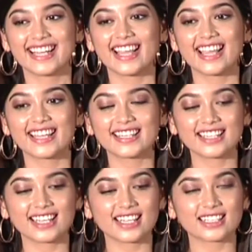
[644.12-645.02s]

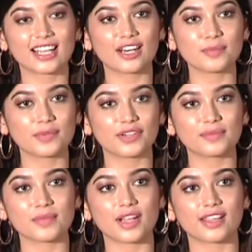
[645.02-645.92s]
And it kind of
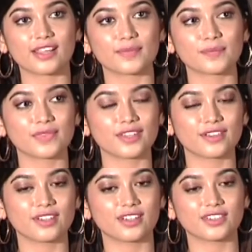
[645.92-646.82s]
burnt my
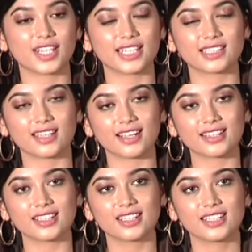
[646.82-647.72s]
right
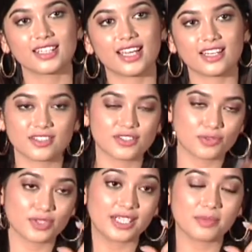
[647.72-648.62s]
leg. And
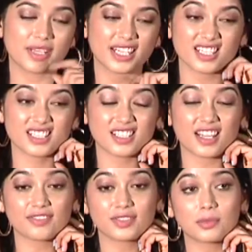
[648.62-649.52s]
it's really big. I still
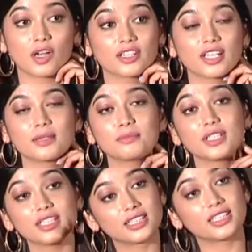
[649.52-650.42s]
have the mark.
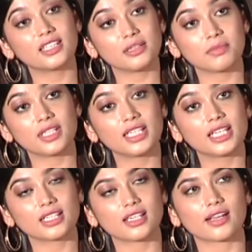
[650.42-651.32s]
But the
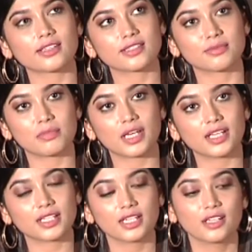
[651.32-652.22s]
immediate next
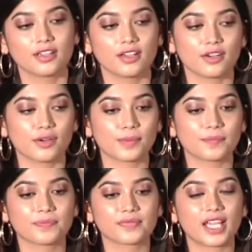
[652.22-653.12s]
minute,
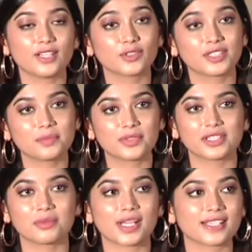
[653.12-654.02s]
I looked at
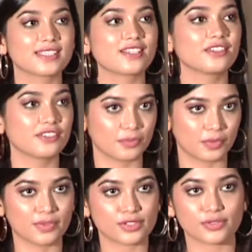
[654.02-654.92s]
Brinda Master.
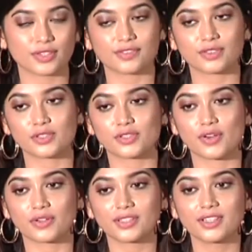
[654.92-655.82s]
We were shooting for the
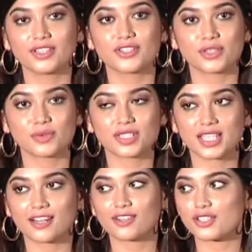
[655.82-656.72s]
song. She was
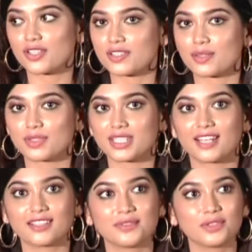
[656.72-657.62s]
there, Krishna sir was
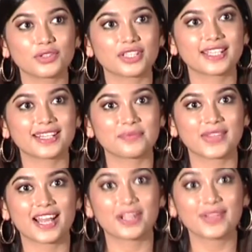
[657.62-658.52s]
there. They were looking at
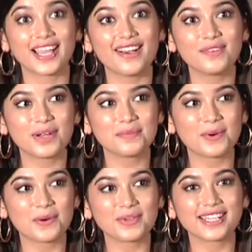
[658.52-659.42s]
me like, we have 1
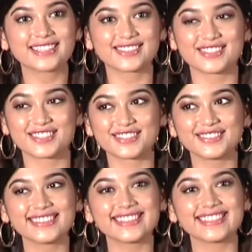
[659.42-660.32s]
more week to
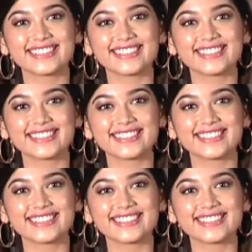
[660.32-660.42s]
shoot.